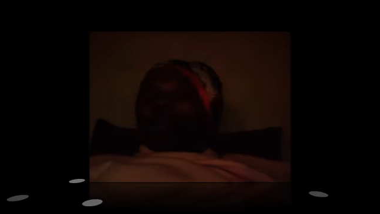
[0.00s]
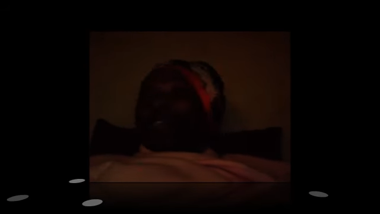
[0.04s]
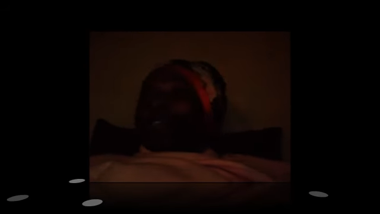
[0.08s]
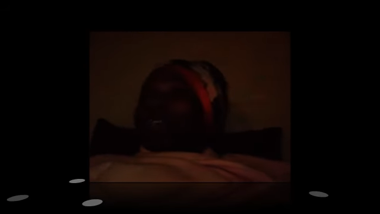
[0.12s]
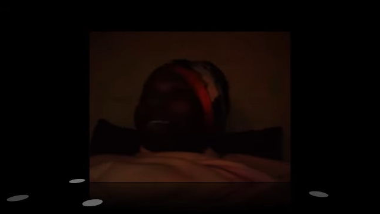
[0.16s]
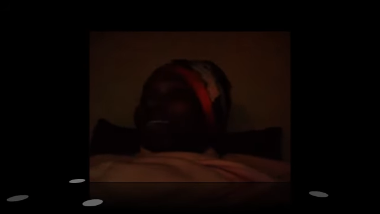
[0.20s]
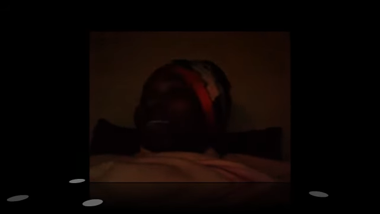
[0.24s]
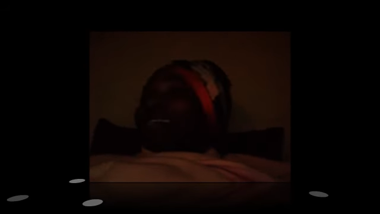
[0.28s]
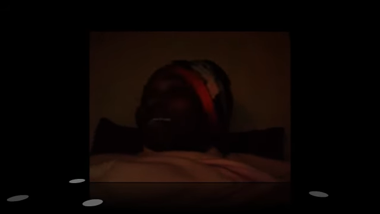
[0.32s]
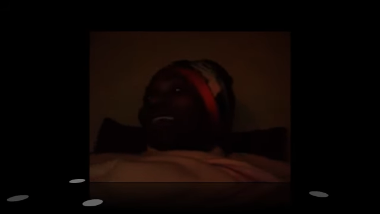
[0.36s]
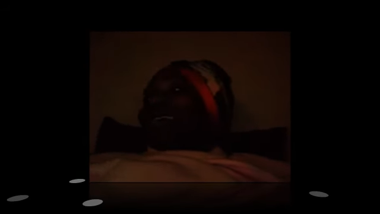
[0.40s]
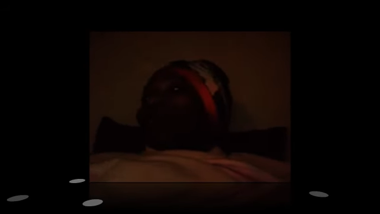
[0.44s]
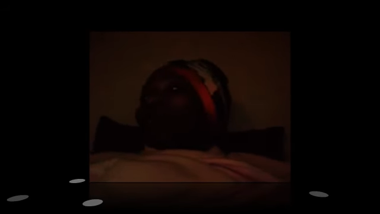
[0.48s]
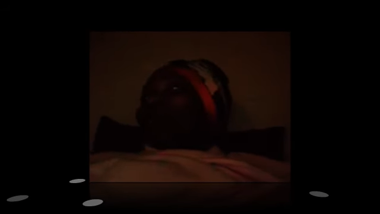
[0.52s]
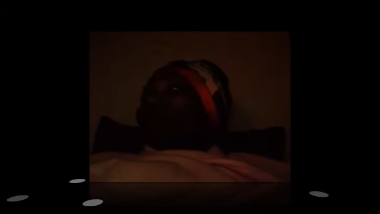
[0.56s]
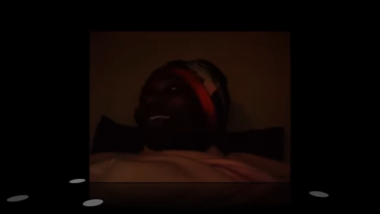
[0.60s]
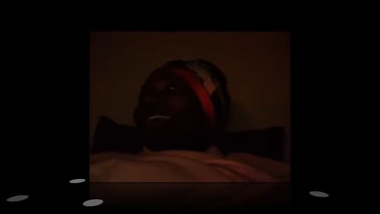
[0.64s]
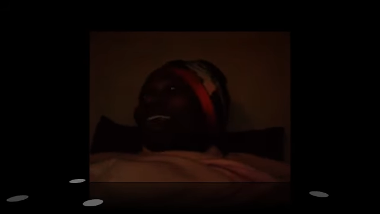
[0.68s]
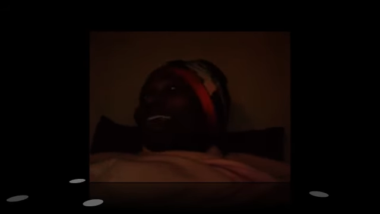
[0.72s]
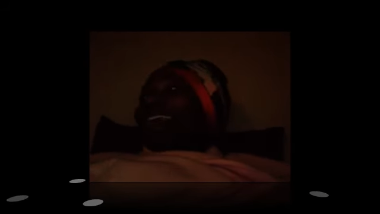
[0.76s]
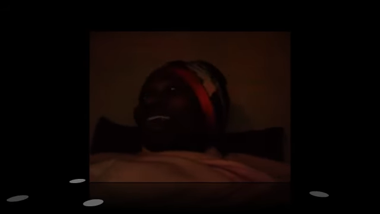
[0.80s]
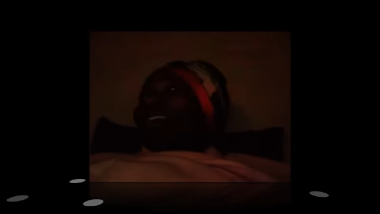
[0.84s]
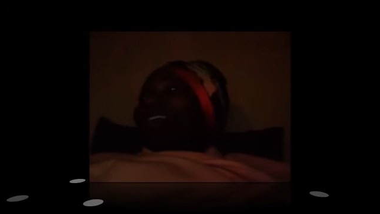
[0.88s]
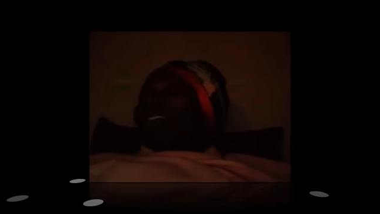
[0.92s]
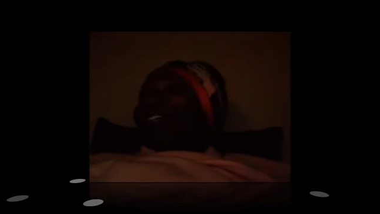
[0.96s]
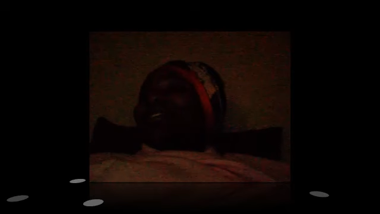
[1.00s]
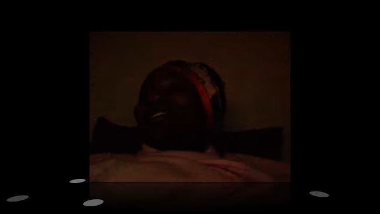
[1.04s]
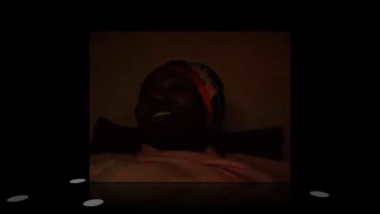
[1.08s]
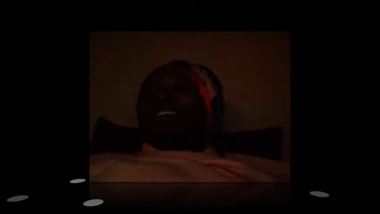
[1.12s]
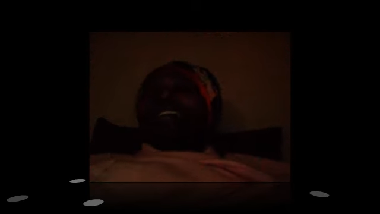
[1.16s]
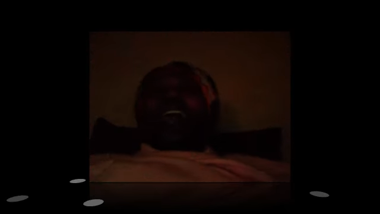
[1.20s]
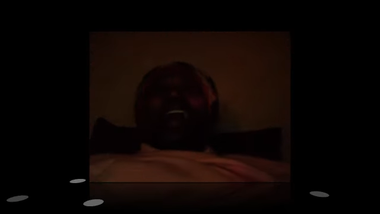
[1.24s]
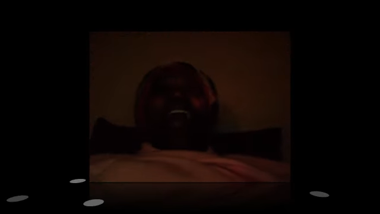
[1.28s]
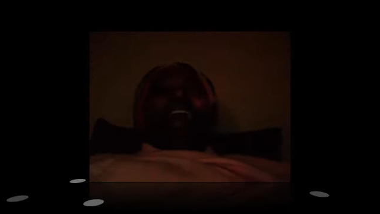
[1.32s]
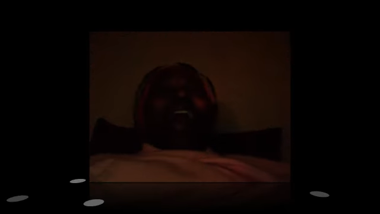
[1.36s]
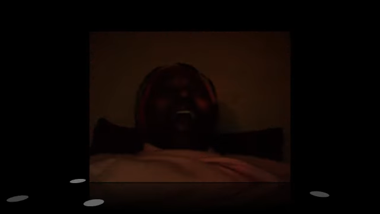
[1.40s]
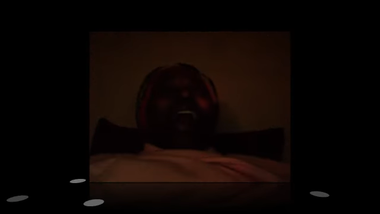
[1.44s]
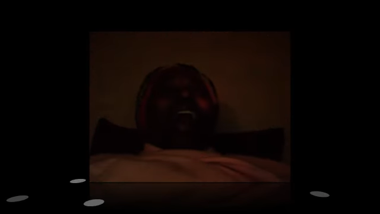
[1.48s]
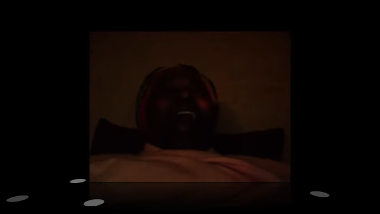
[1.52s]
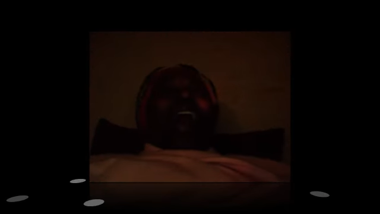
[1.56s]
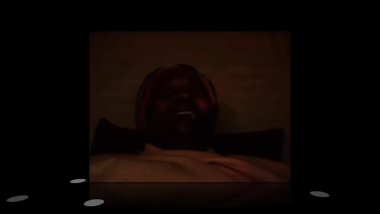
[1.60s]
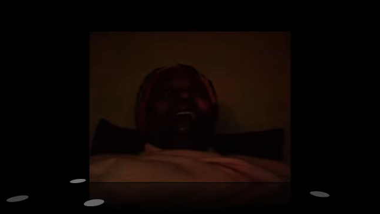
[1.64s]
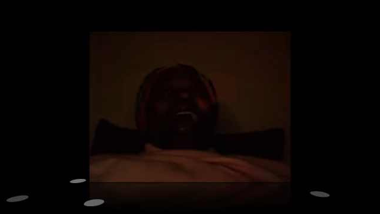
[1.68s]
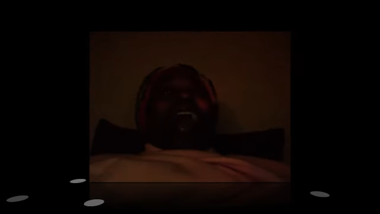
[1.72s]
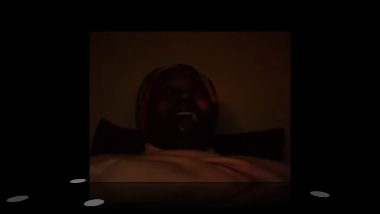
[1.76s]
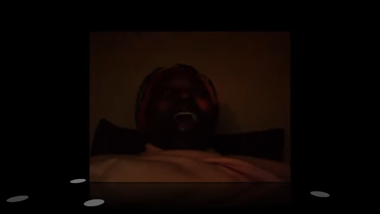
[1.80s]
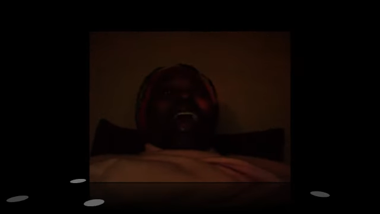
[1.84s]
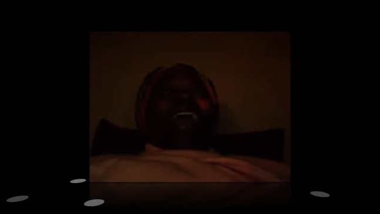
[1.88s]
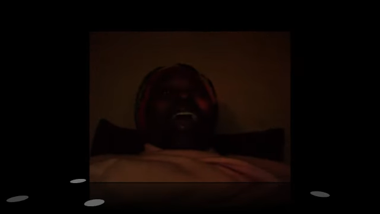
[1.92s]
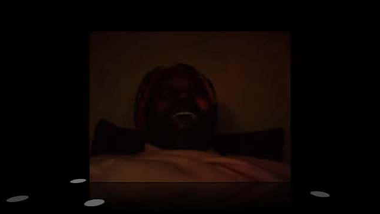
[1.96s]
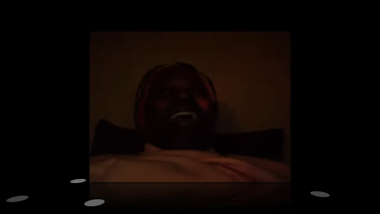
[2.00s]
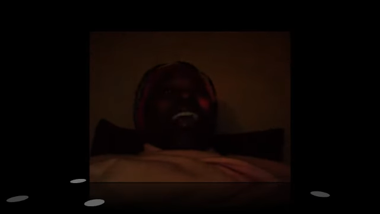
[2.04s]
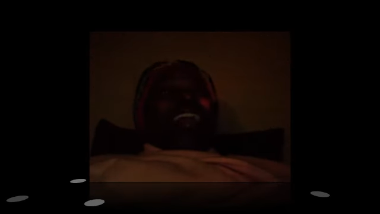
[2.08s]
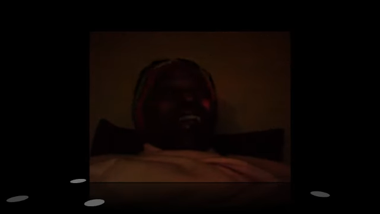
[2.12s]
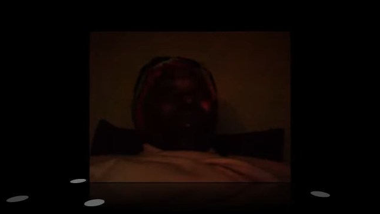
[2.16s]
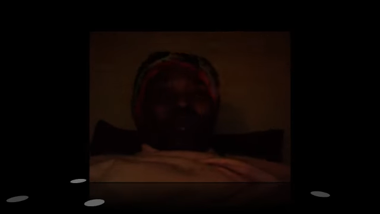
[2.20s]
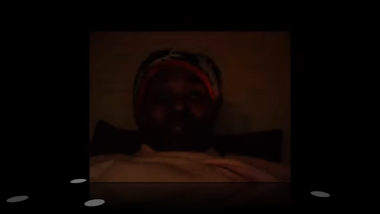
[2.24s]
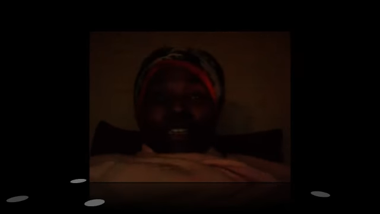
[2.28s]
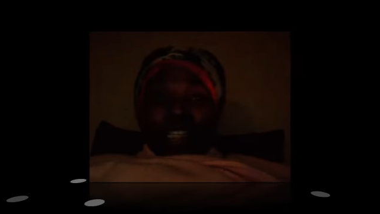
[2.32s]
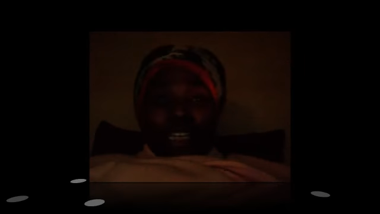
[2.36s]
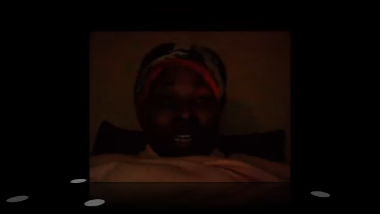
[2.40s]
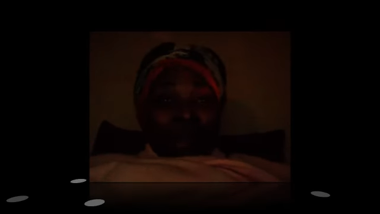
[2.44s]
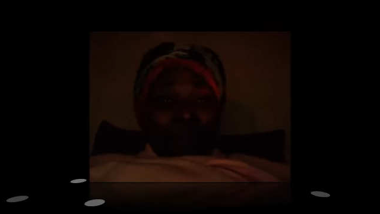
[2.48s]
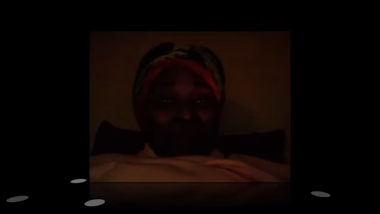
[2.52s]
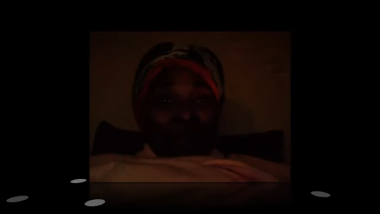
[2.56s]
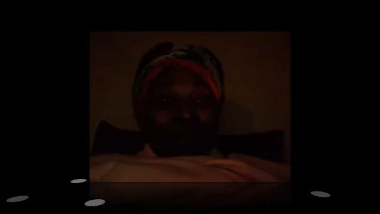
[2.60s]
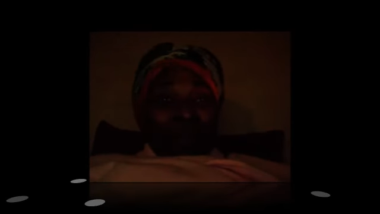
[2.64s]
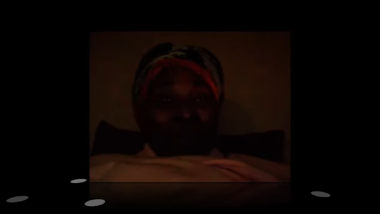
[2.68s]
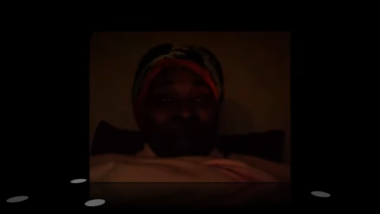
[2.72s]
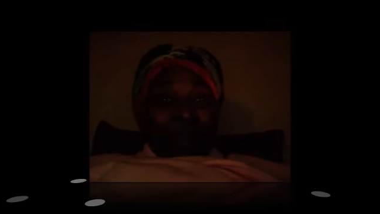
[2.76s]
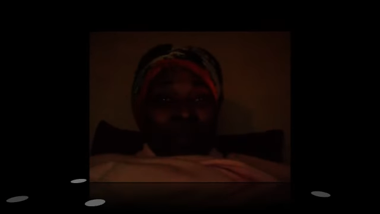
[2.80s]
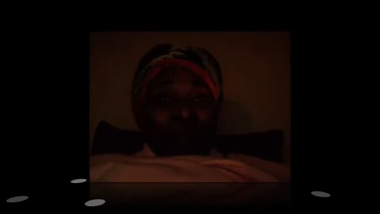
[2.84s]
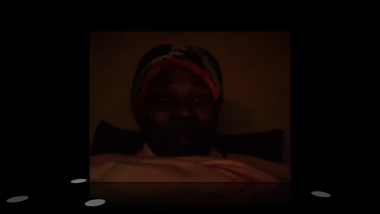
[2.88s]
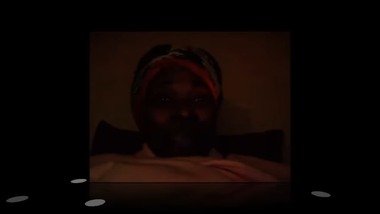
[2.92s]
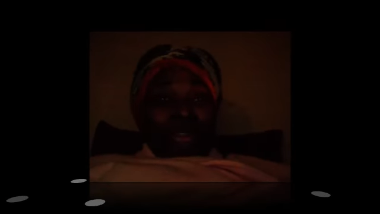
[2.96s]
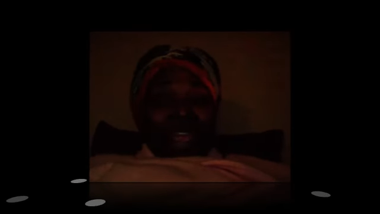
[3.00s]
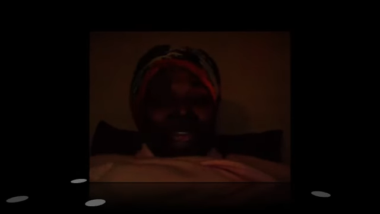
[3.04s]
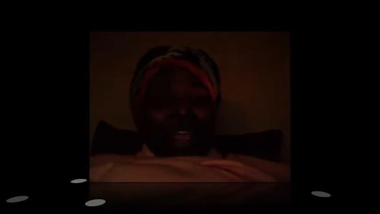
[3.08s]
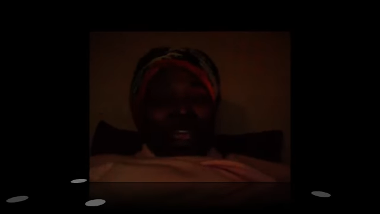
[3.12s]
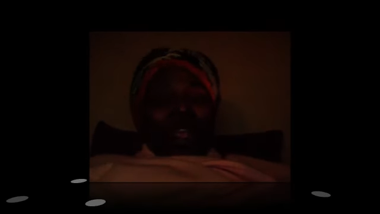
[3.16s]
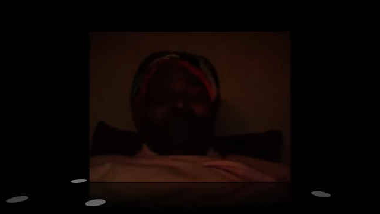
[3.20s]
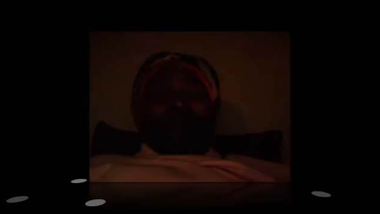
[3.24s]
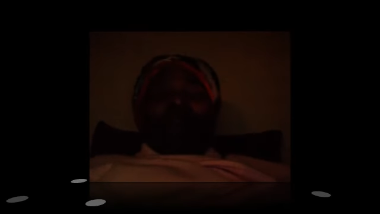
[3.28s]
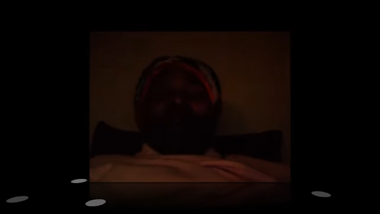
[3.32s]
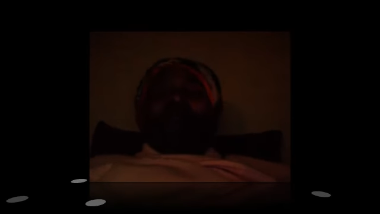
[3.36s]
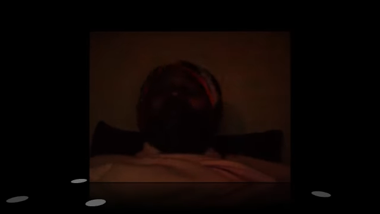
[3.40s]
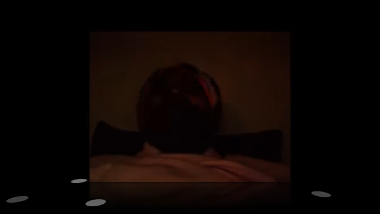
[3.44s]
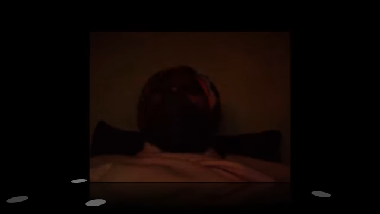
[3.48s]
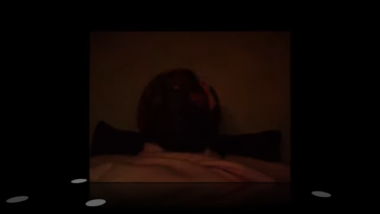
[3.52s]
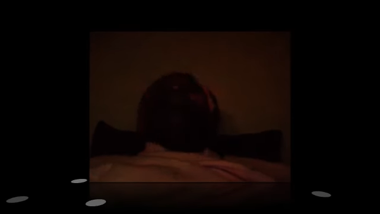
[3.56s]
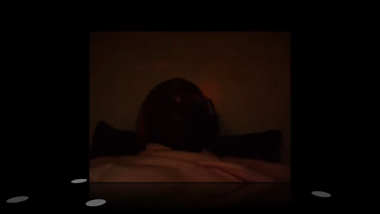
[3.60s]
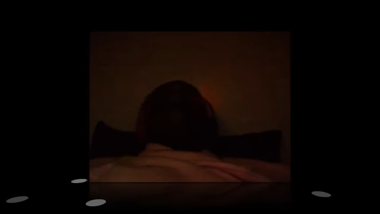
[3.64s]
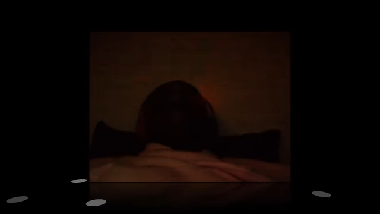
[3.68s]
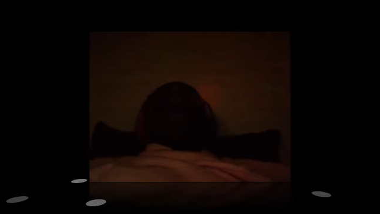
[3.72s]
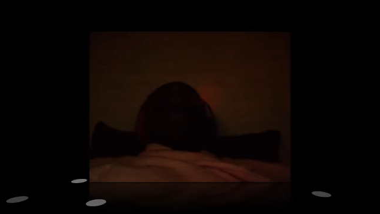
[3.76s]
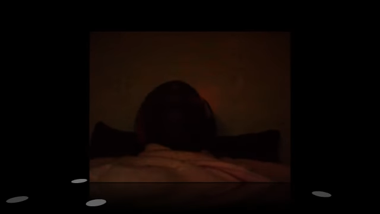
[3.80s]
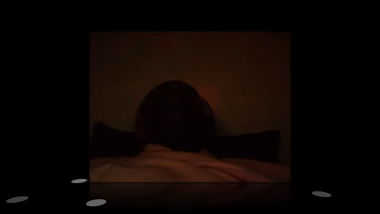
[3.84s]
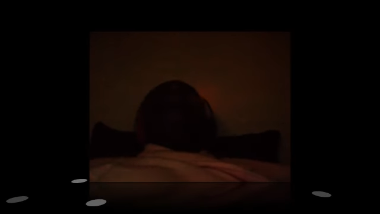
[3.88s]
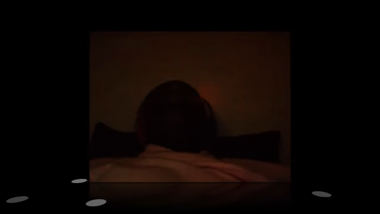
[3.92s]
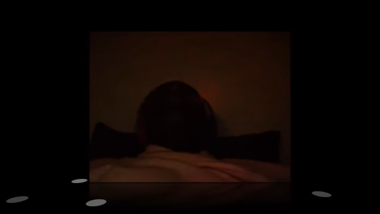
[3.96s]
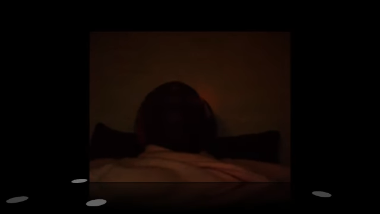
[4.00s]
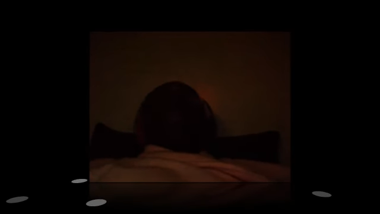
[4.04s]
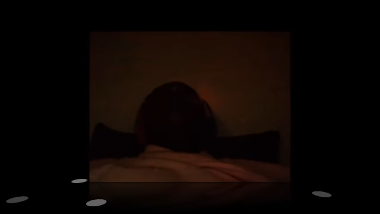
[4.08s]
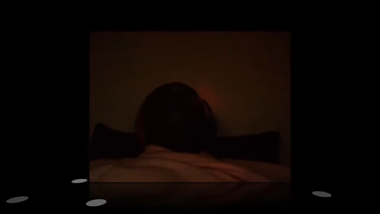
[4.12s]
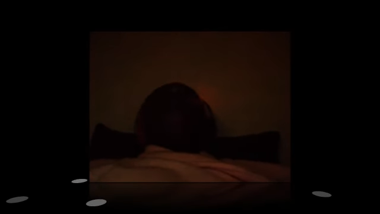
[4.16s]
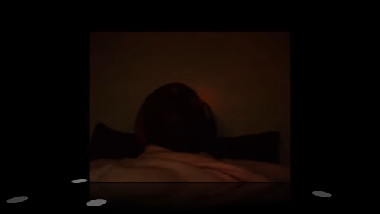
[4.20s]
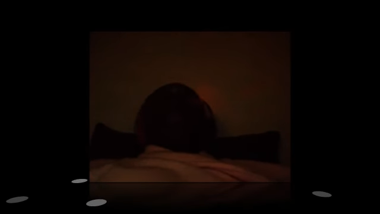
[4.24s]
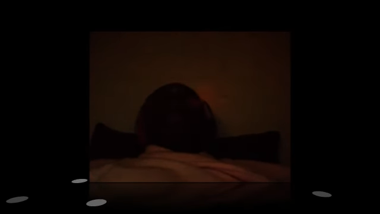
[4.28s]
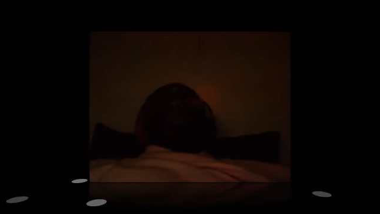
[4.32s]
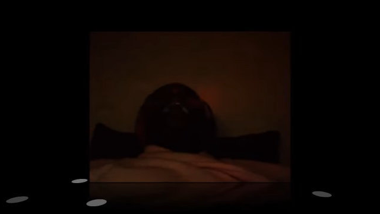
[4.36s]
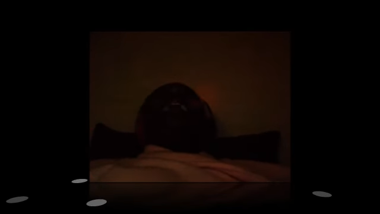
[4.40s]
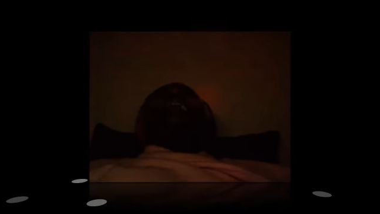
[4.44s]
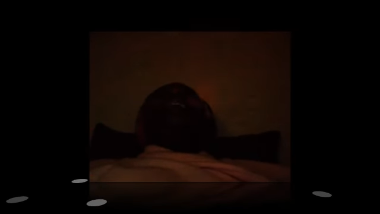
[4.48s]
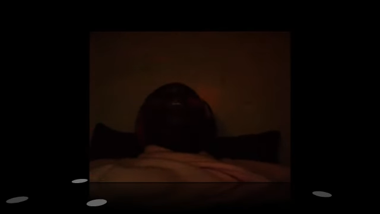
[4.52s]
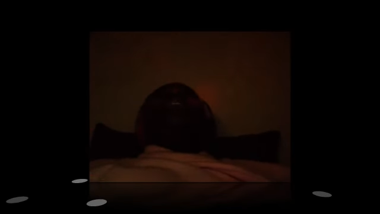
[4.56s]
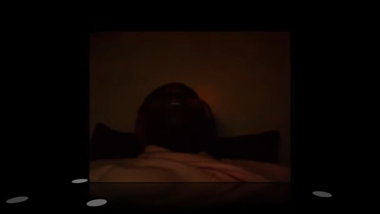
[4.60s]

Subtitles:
No face is visible, so there are no lips to read.